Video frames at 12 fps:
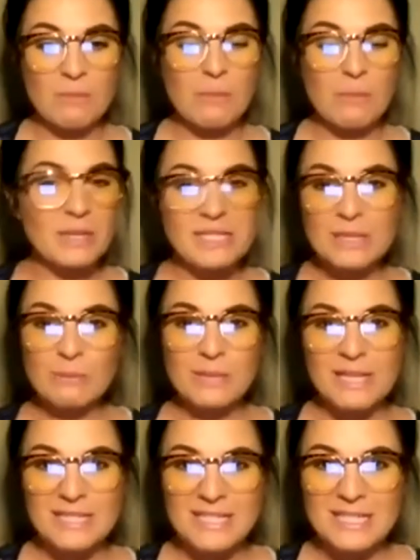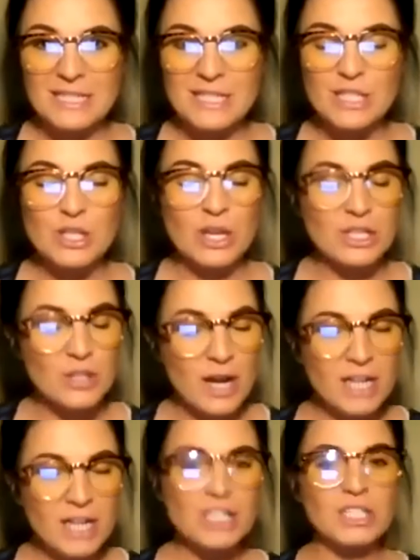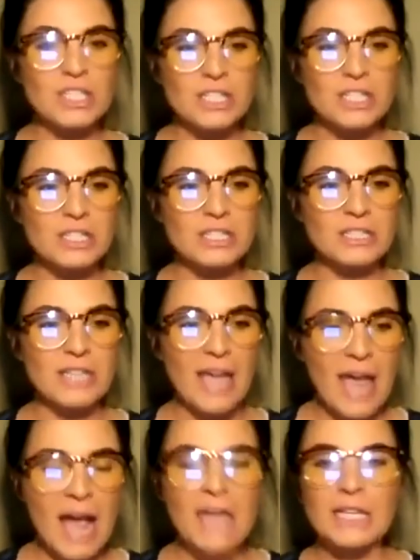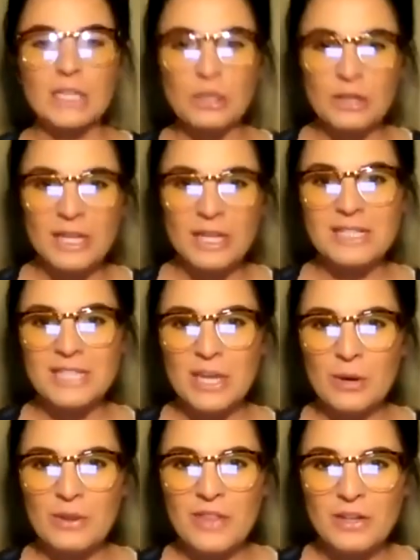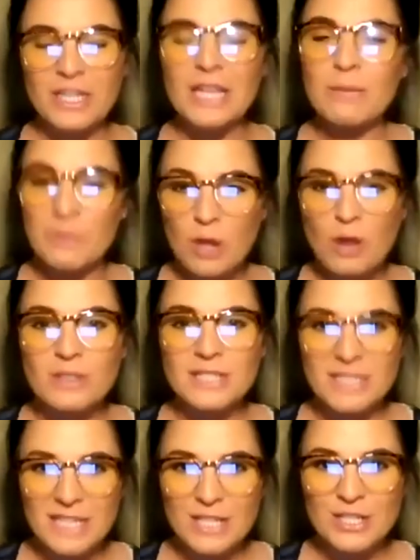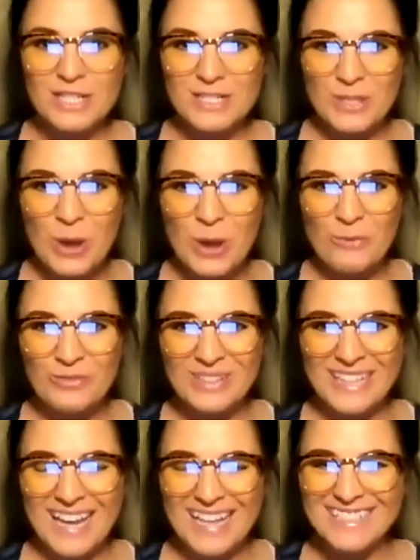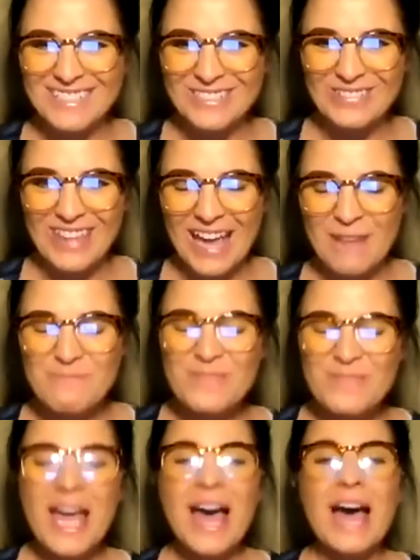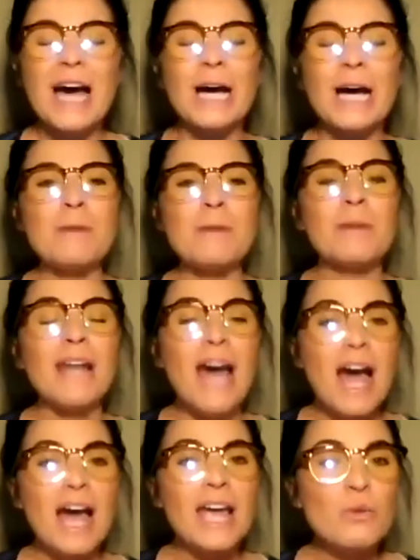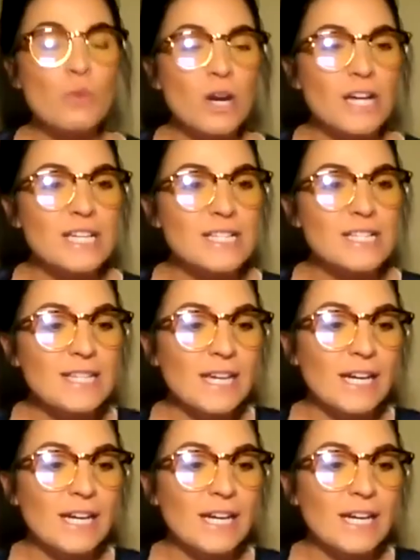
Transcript: bits and pieces. So I try to add little things here and there to keep y'all's attention. So hopefully I can do that. But I was